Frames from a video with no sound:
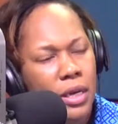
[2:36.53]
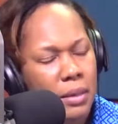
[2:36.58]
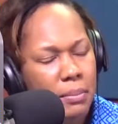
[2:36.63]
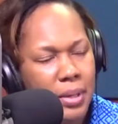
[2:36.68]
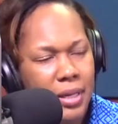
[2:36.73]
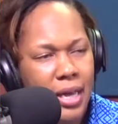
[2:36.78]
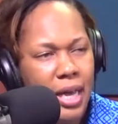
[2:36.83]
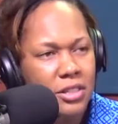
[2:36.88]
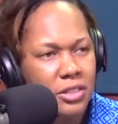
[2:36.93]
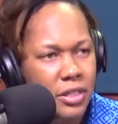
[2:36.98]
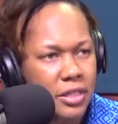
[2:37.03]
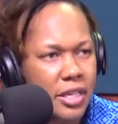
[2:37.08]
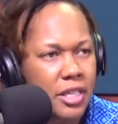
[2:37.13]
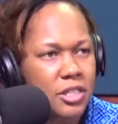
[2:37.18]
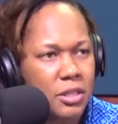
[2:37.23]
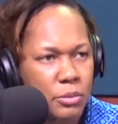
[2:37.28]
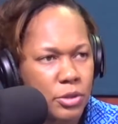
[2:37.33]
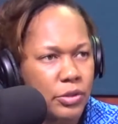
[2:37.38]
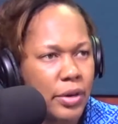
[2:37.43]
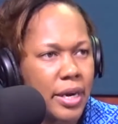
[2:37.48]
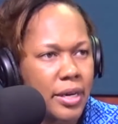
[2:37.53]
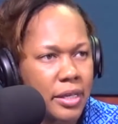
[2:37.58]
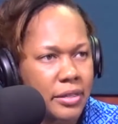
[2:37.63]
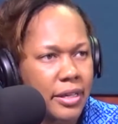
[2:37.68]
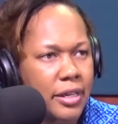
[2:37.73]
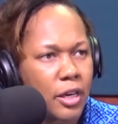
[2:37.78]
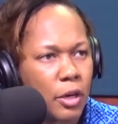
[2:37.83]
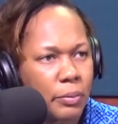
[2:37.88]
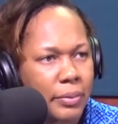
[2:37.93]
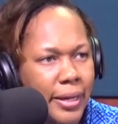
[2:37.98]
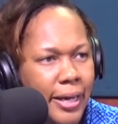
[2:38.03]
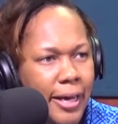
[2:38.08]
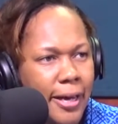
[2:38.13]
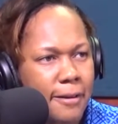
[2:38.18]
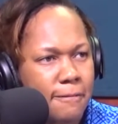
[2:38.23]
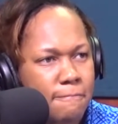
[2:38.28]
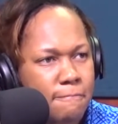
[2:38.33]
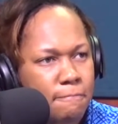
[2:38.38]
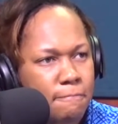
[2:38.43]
but actually get some training to help them.